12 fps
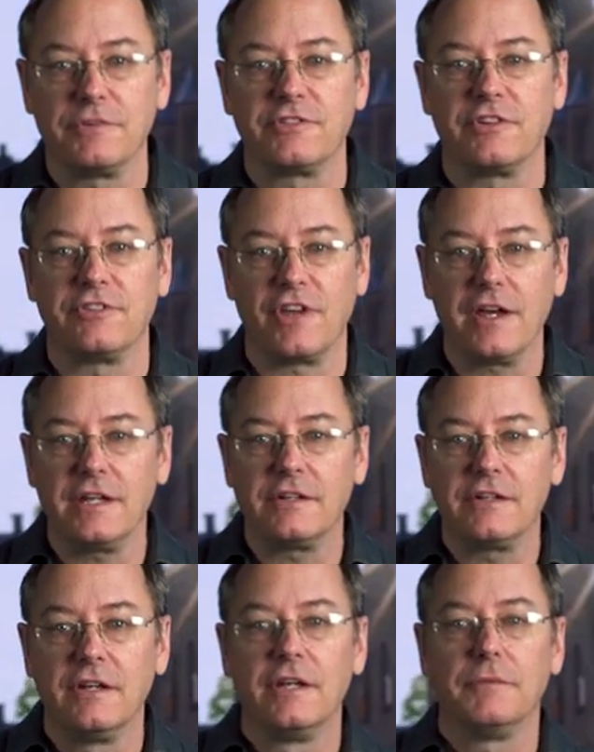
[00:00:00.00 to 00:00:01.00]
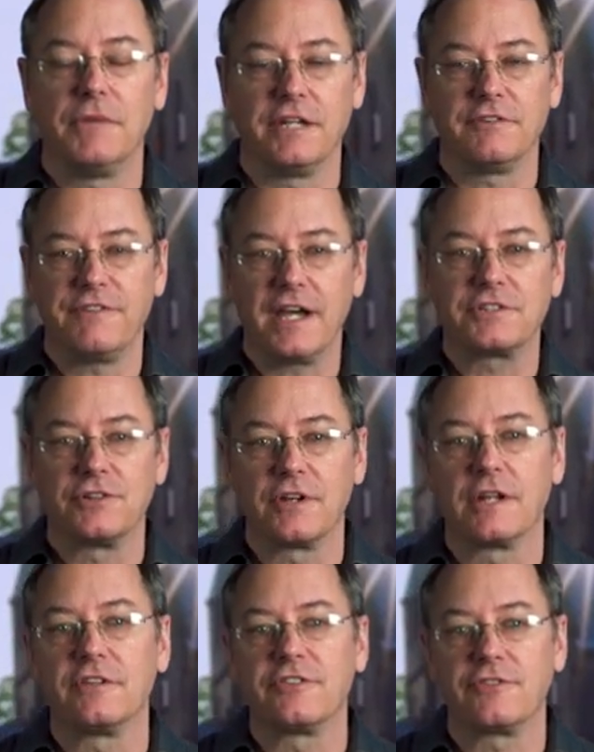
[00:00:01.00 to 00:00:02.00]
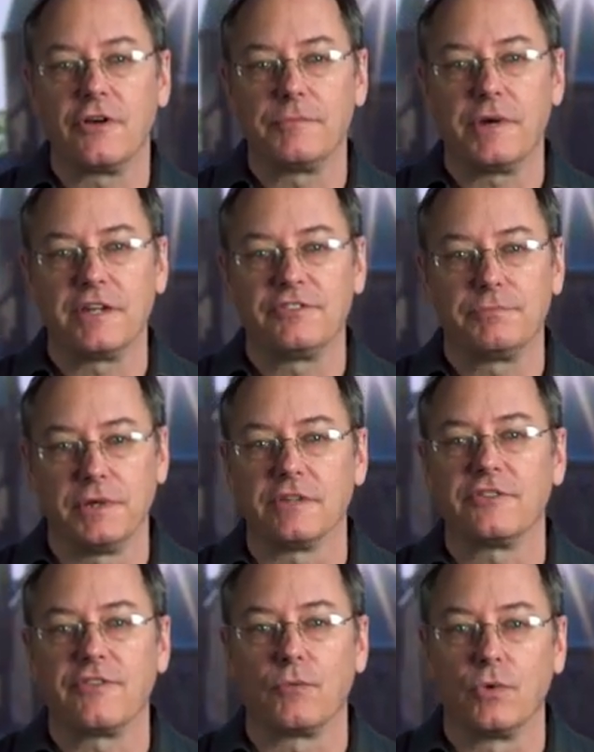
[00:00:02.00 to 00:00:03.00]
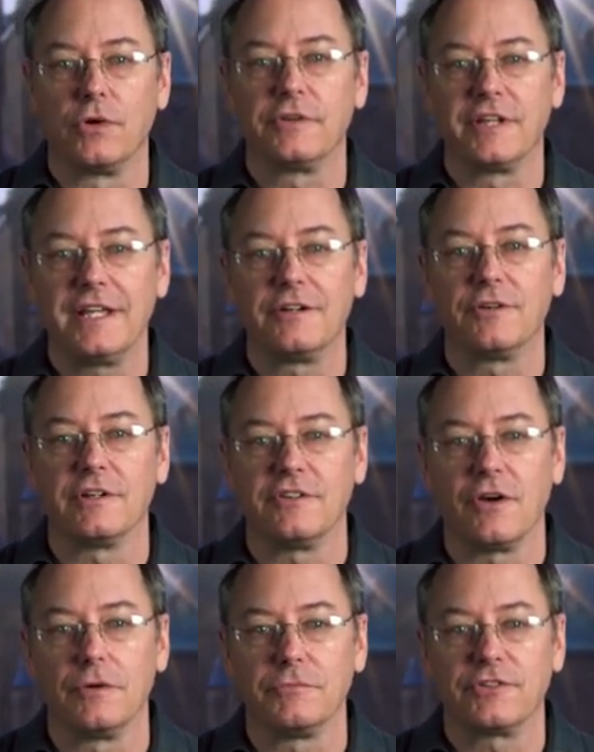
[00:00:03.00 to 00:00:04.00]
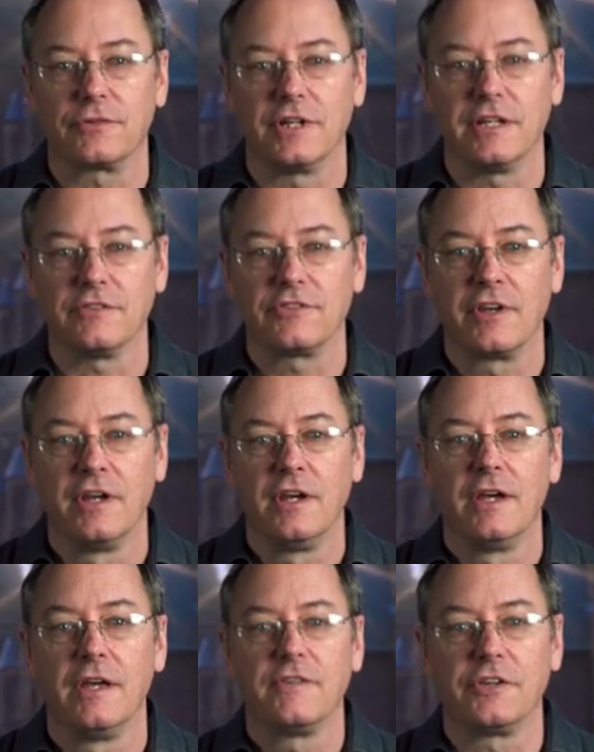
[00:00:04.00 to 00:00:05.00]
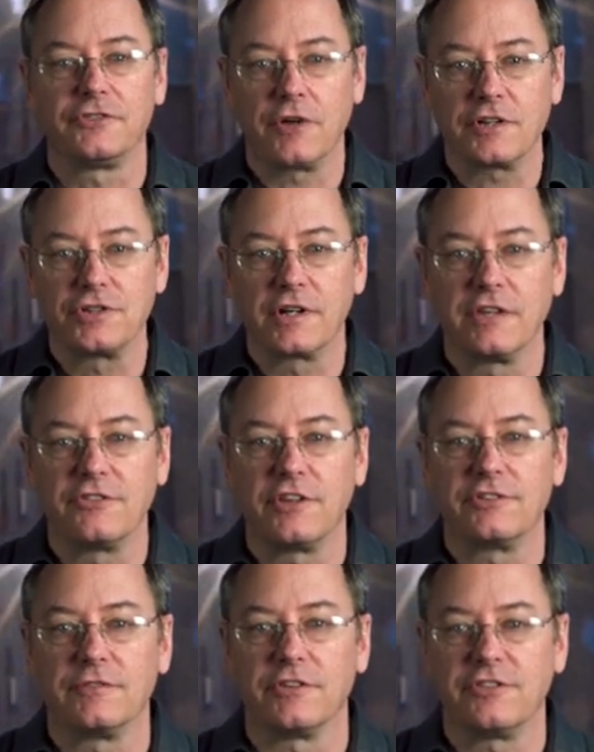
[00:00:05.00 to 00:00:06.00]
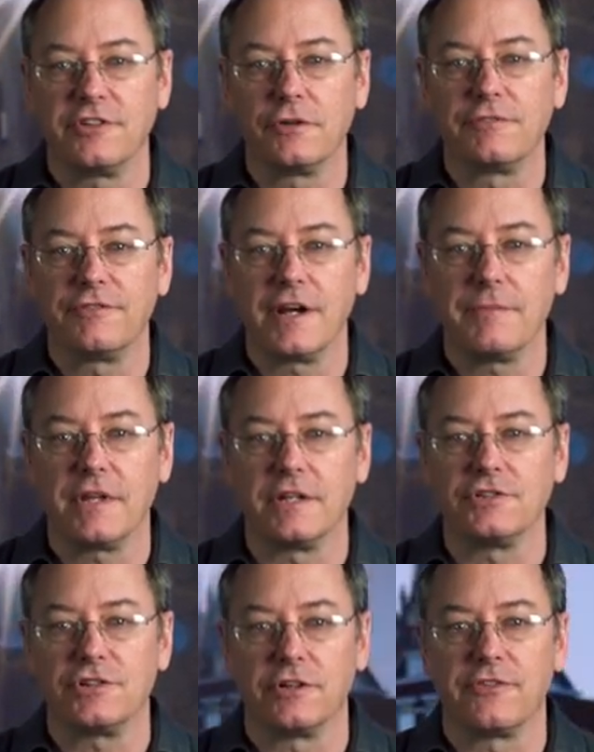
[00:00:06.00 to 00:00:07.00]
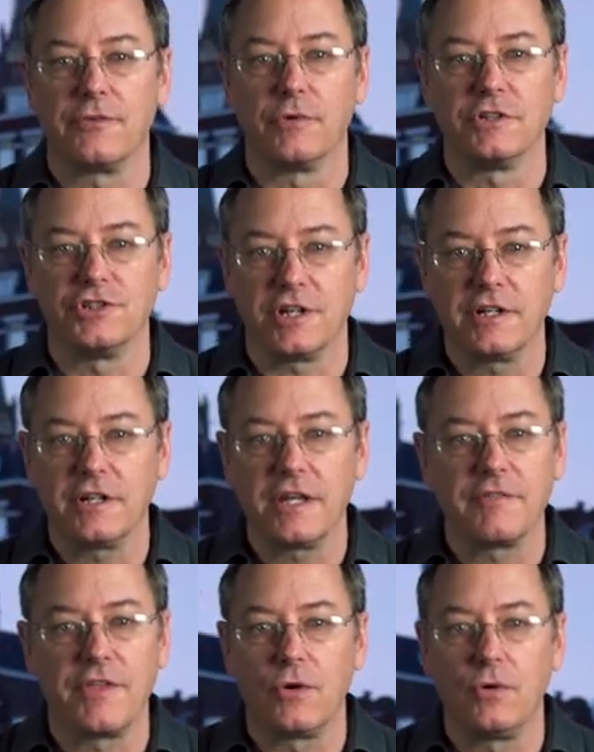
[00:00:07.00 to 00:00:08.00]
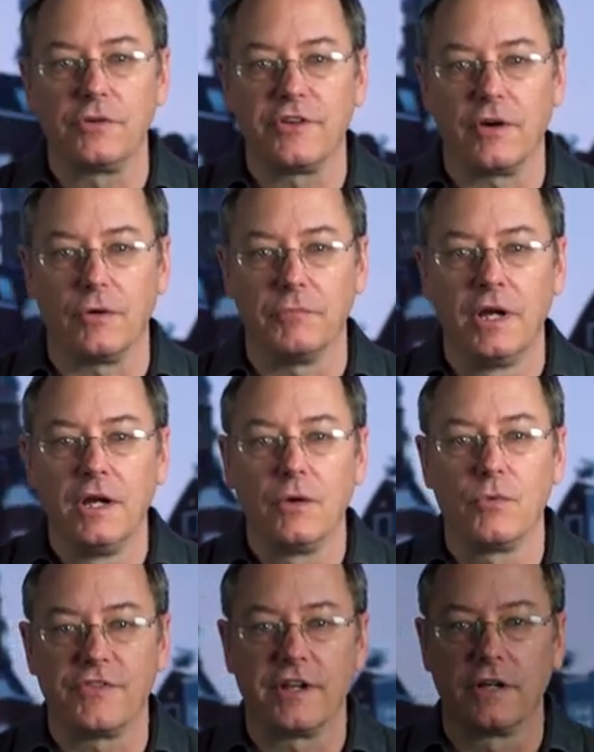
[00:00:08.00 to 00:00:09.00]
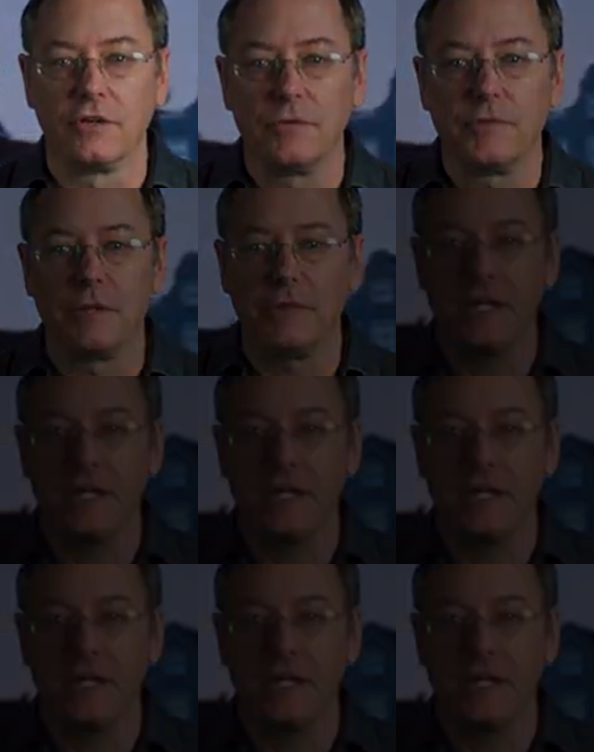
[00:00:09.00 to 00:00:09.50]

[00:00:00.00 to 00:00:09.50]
is designed, manufactured and installed by Spitz, the world leader in dome screens. The structure consists of a steel frame that ensures the rigidity of the whole dome, with an aluminum